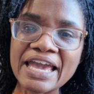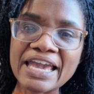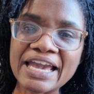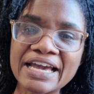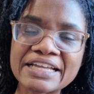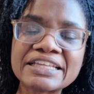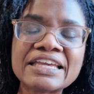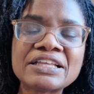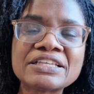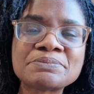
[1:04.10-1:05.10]
And
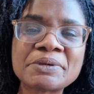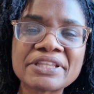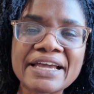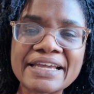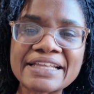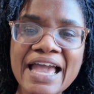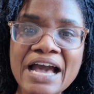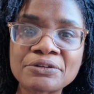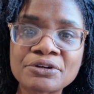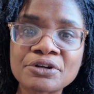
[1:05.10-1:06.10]
it has been like an
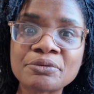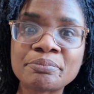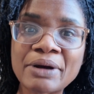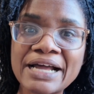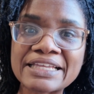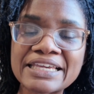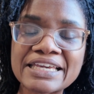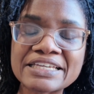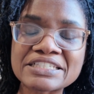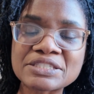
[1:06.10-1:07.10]
outer body
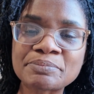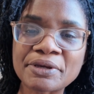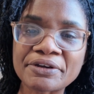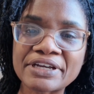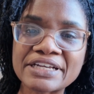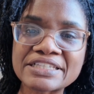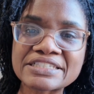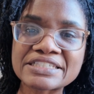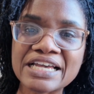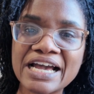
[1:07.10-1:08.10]

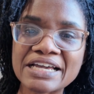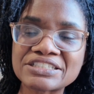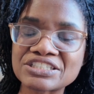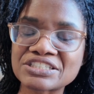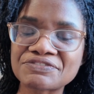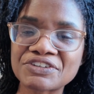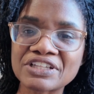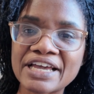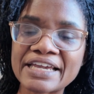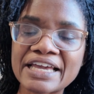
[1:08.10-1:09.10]
experience. I just feel
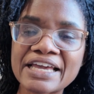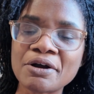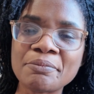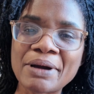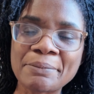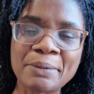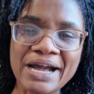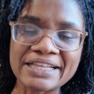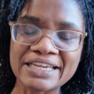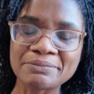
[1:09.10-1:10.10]
like my
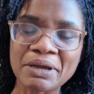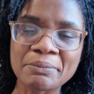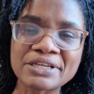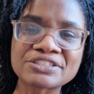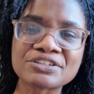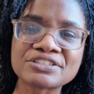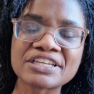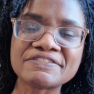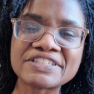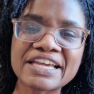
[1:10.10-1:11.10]
body, my muscles
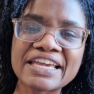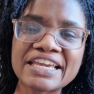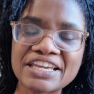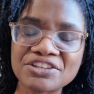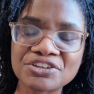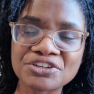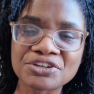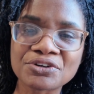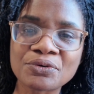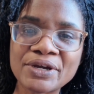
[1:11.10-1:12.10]
have said, either
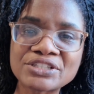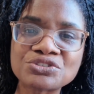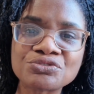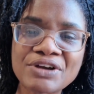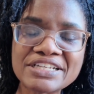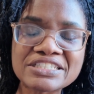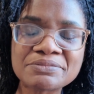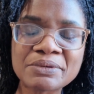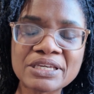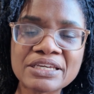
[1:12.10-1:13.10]
you're going to
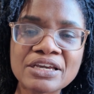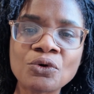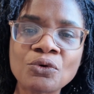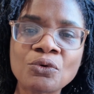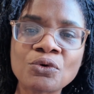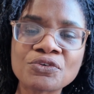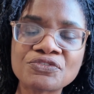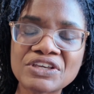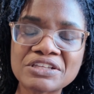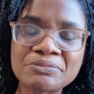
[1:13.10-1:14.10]
rest me or
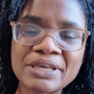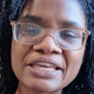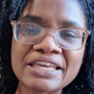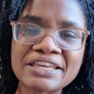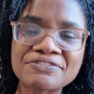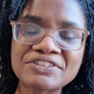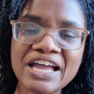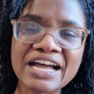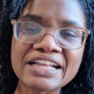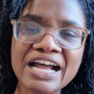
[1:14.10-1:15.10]
feed me. If
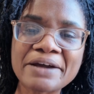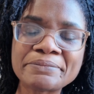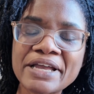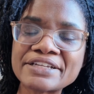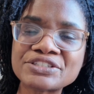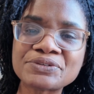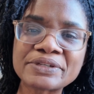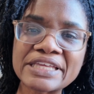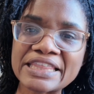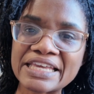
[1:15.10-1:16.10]
not, I'm not
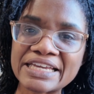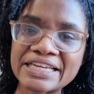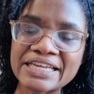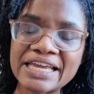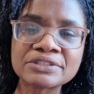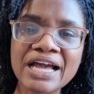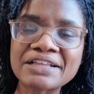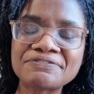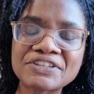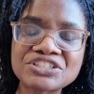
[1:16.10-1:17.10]
doing a thing.
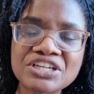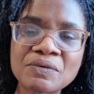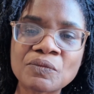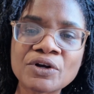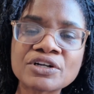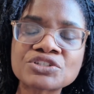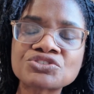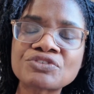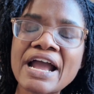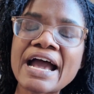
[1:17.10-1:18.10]
I'd finish up work,
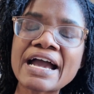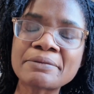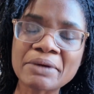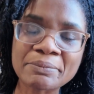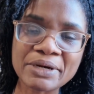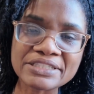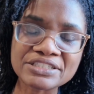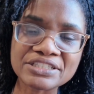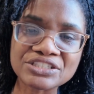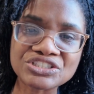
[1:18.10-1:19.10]
drag my butt
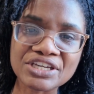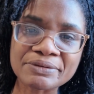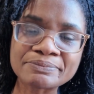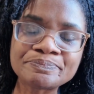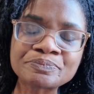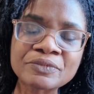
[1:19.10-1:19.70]
to the gym,